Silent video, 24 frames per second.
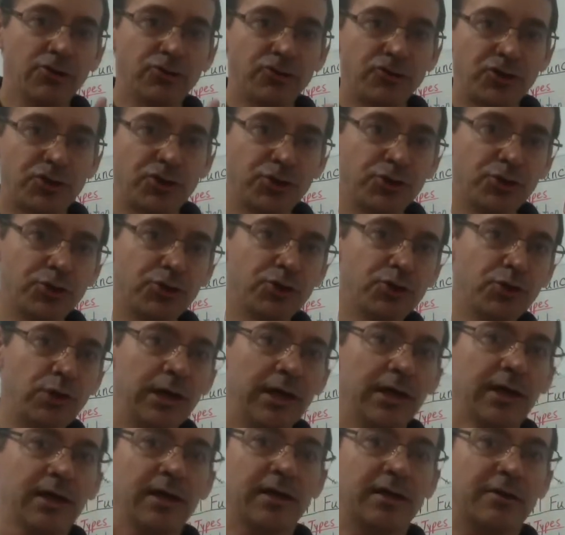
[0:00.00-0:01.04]
two
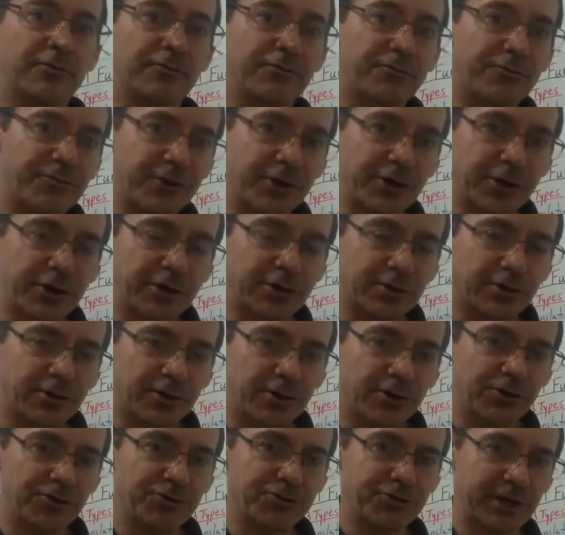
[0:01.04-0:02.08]

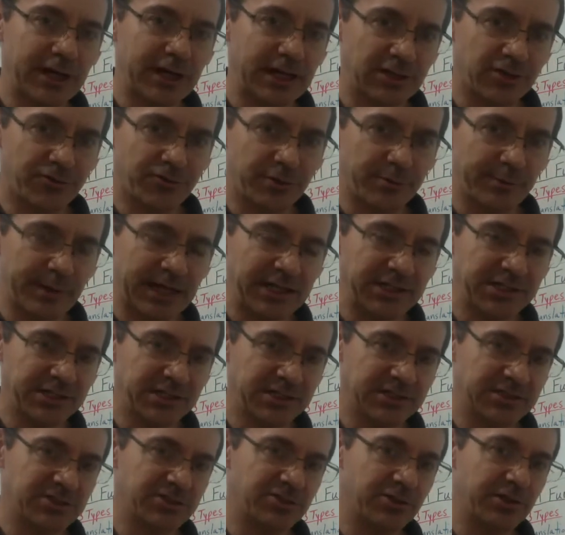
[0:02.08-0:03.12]
vertical transformations.
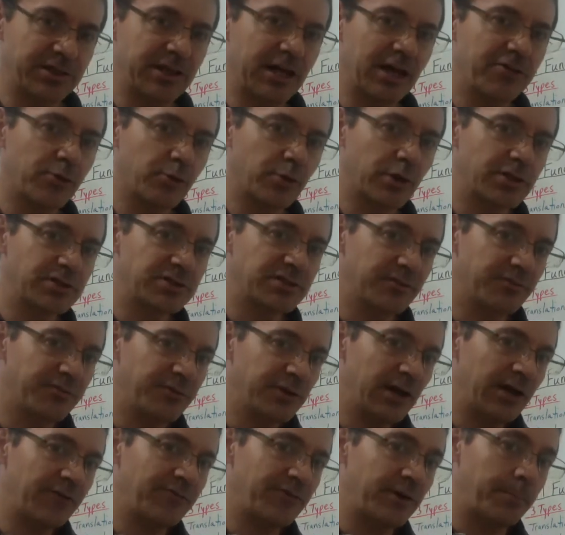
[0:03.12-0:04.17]
So in other words, if you have a